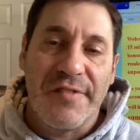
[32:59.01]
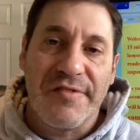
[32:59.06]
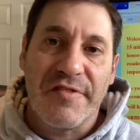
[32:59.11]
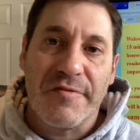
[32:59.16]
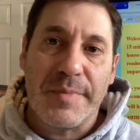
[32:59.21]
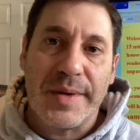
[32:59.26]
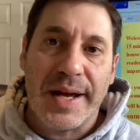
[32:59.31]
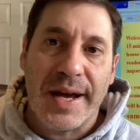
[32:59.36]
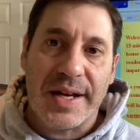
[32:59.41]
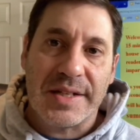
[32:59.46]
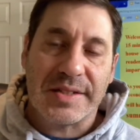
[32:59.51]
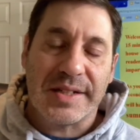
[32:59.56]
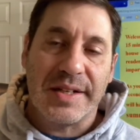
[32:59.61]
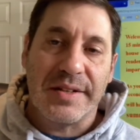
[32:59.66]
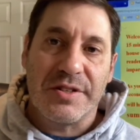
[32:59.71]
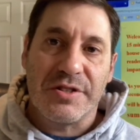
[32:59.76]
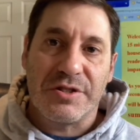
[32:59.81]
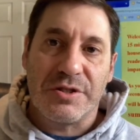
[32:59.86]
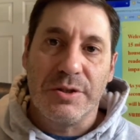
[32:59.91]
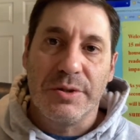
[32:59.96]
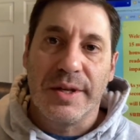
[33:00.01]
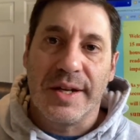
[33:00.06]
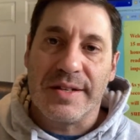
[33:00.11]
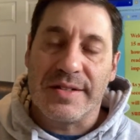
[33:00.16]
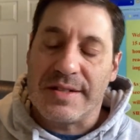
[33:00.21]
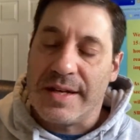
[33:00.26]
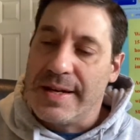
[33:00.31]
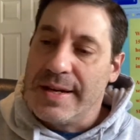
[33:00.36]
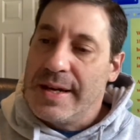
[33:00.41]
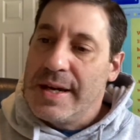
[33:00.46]
of me asking the students
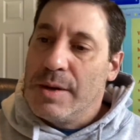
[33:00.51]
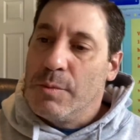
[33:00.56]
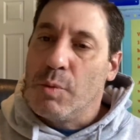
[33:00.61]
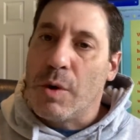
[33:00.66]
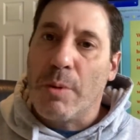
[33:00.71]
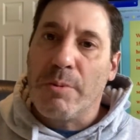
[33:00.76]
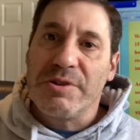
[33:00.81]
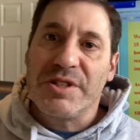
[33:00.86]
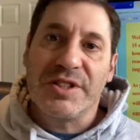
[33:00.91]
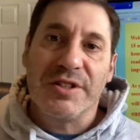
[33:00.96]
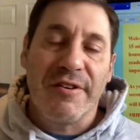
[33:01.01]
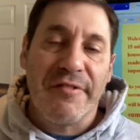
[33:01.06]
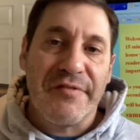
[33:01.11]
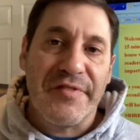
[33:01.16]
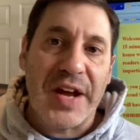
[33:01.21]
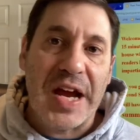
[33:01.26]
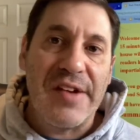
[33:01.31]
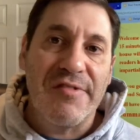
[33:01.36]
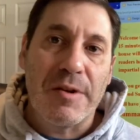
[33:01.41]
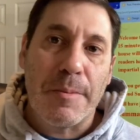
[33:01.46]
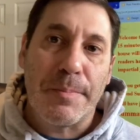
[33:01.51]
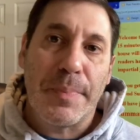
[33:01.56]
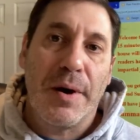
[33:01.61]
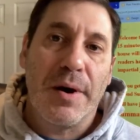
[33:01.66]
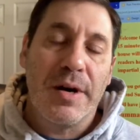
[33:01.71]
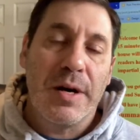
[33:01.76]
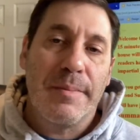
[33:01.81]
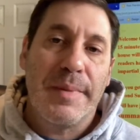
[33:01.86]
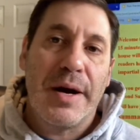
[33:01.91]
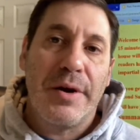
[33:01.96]
what was their favorite
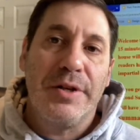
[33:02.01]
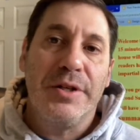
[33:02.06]
part about